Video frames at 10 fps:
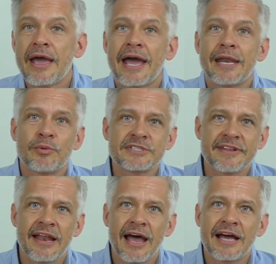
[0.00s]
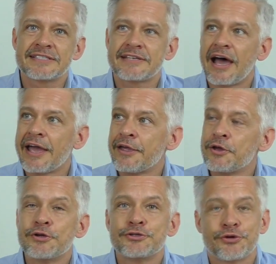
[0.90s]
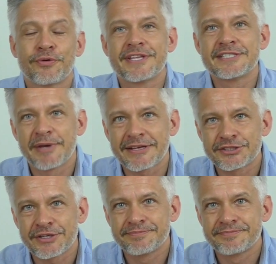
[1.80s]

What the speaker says: And it was the last I took this picture.